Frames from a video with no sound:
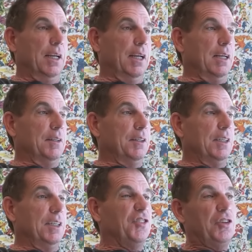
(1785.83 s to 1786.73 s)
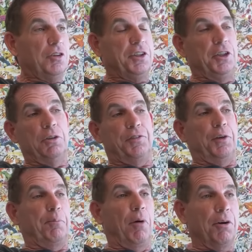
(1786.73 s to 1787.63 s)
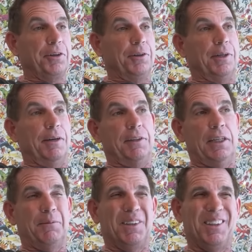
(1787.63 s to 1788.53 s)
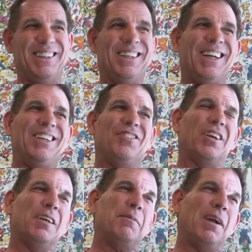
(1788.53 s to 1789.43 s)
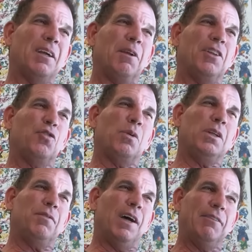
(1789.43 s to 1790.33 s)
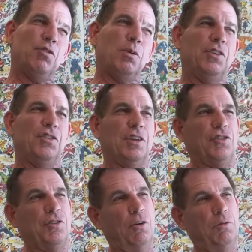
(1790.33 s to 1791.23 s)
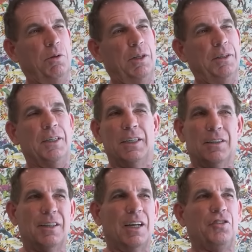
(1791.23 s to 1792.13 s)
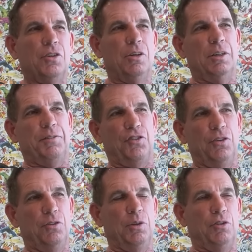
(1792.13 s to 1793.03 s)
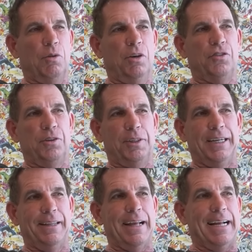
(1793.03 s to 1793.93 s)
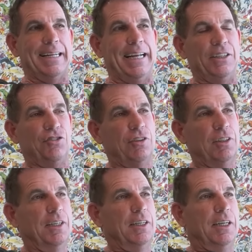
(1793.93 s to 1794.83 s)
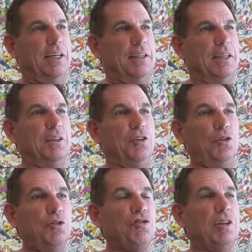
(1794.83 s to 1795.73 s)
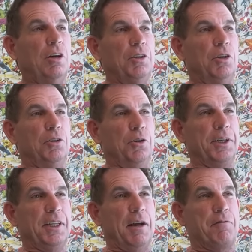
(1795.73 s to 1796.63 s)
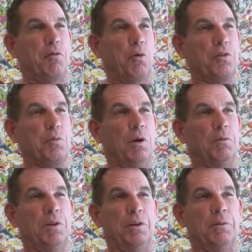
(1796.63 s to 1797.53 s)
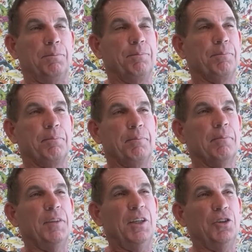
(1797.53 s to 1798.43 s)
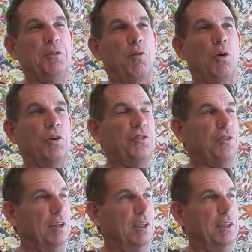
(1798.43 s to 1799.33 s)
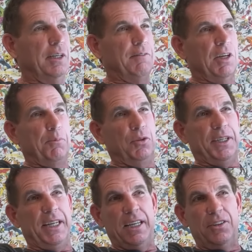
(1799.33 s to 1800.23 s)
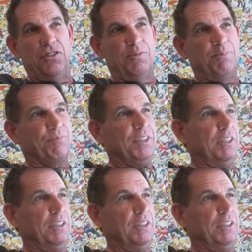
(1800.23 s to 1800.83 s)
And it's still cute if you're a partier and everything, but yeah, you start coming back around the 25, 26 year old one. Not so good if you're still doing drugs and you're getting to that age. And then usually you'll, you'll, you'll get that fourth one when they're they're divorced. They have a couple kids.